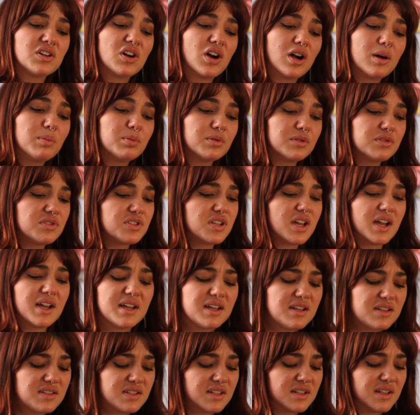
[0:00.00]
a couple
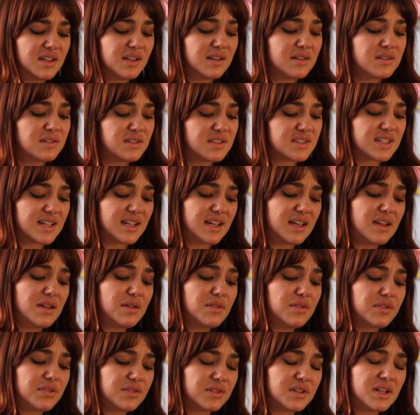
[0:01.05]
days, and the
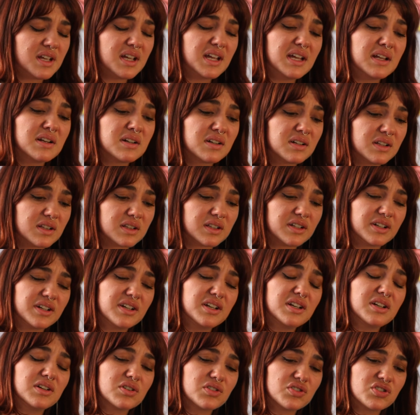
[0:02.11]
teeth need a
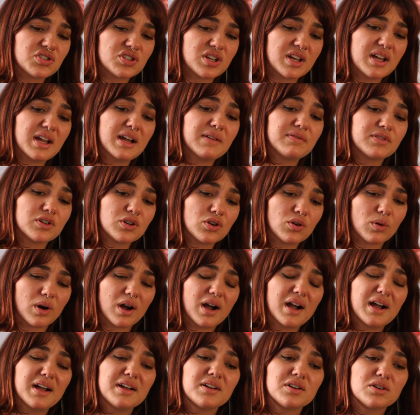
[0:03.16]
clean, cause they
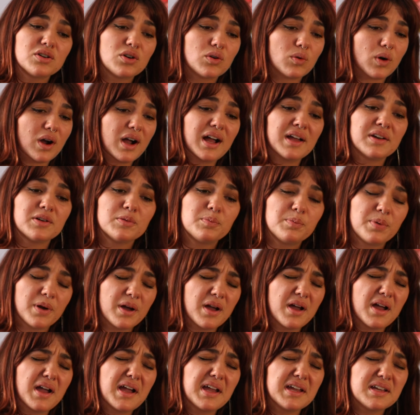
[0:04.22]
require quite a
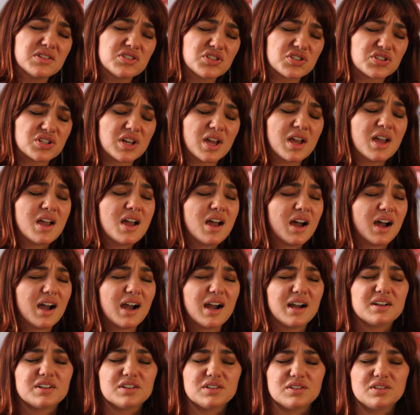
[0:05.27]
paste.
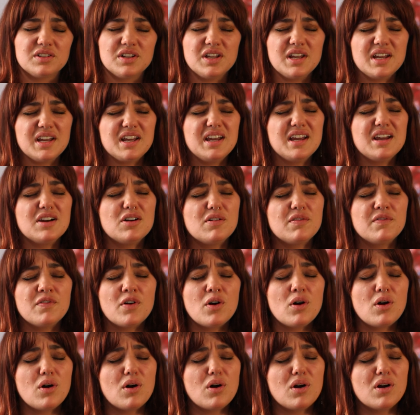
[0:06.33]
I can hear your
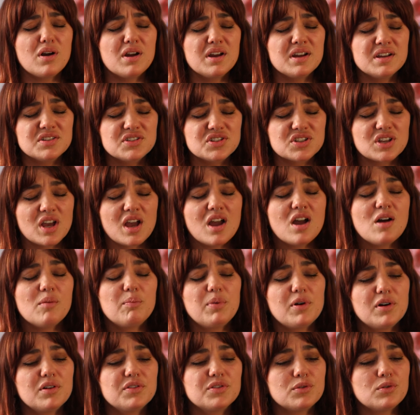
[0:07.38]
voice,
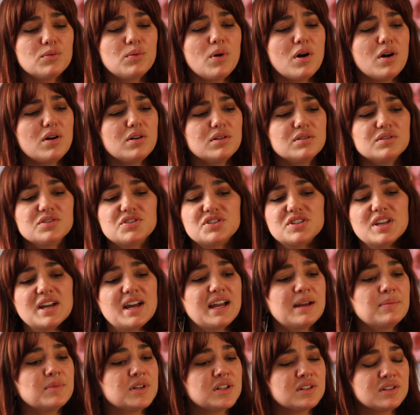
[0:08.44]
but the words
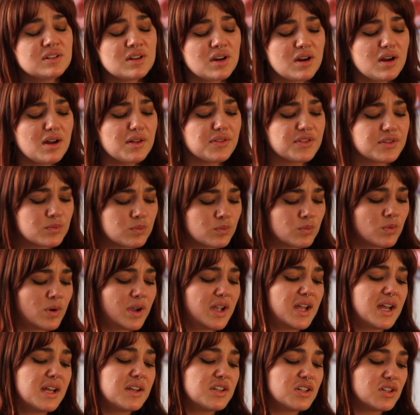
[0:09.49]
ain't mean nothing
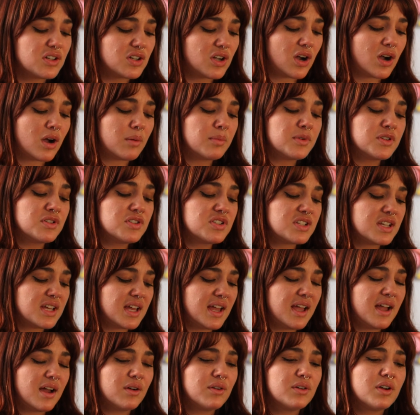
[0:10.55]
when you're coming
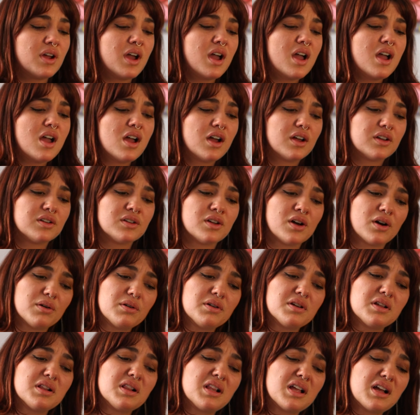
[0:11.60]
down. I know
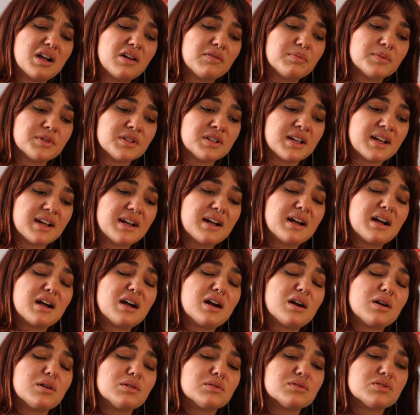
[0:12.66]
you love me
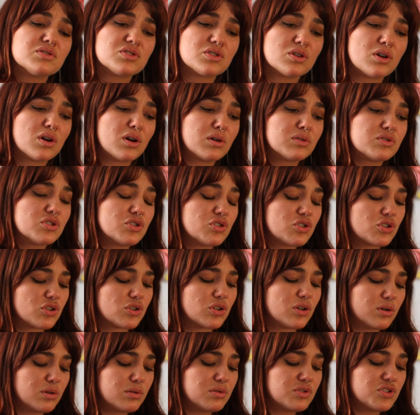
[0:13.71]
now, so just
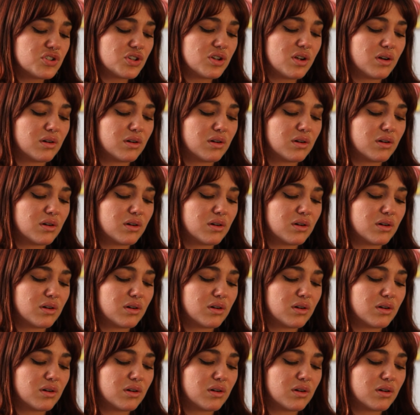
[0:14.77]
close your